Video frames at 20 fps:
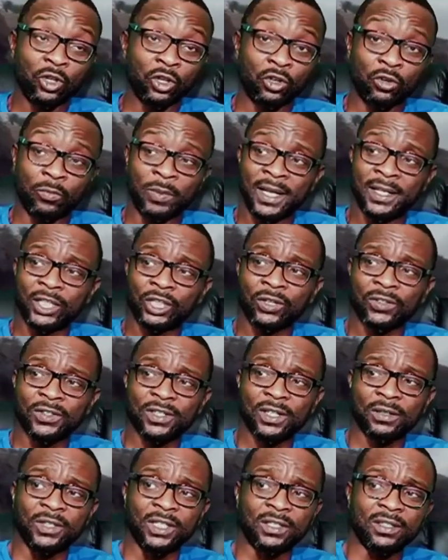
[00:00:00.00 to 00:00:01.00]
nation
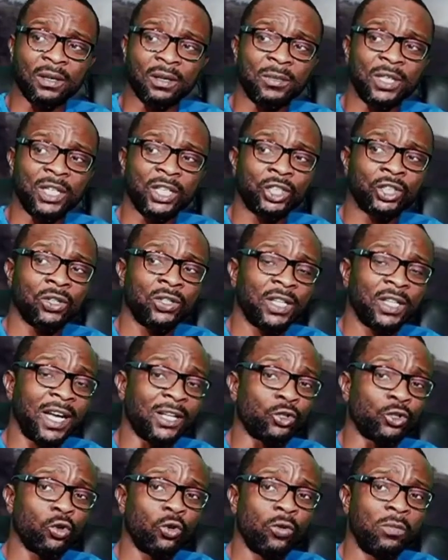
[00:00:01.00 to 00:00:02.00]
self-determination at
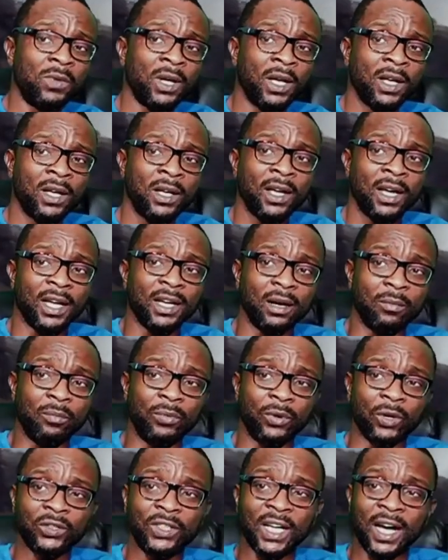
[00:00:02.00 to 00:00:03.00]
home and
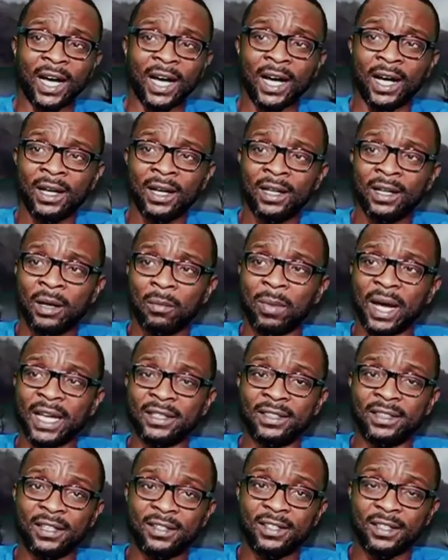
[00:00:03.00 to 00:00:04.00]
abroad are, by
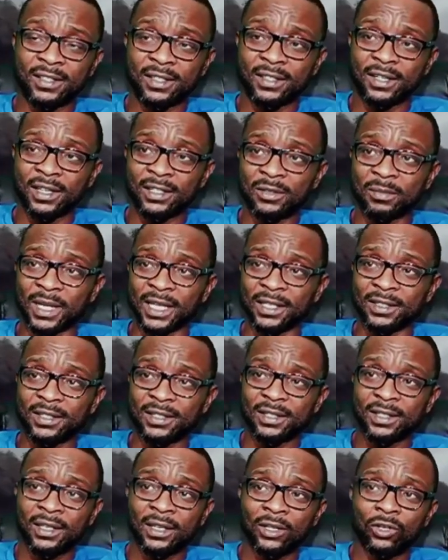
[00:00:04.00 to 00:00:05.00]
this statement,
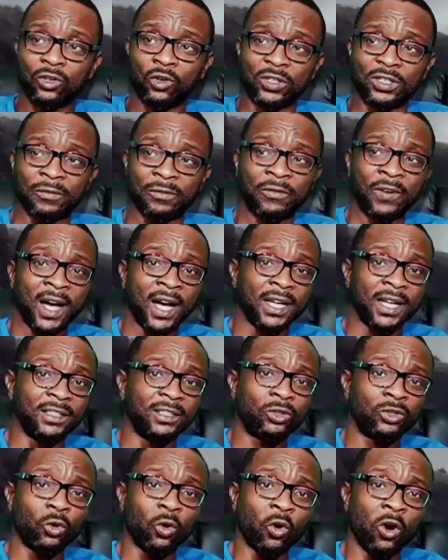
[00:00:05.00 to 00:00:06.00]
notified
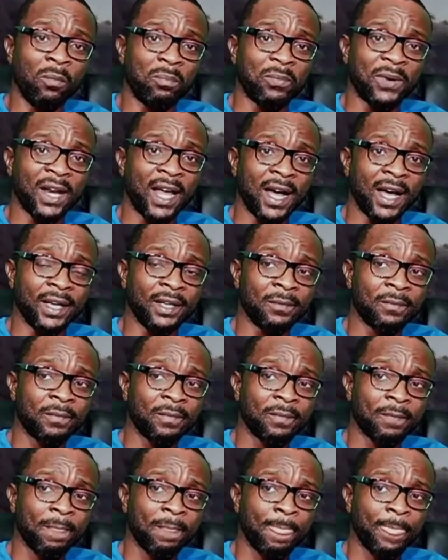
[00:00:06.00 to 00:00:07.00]
to comply.
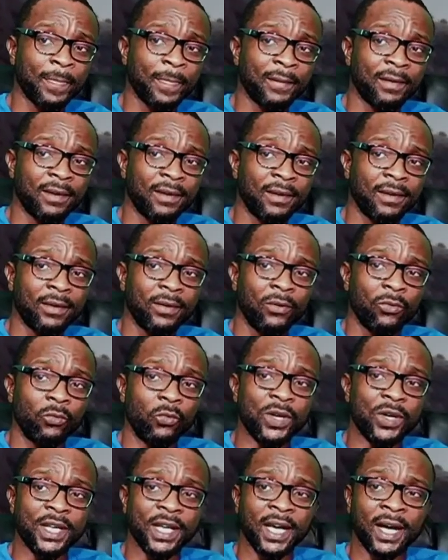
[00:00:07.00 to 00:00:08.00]

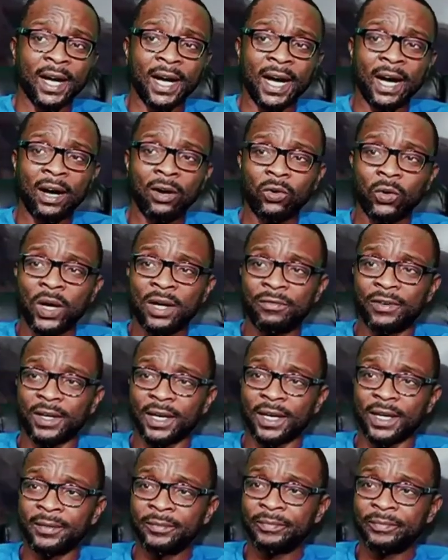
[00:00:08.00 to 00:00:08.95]
We are, however,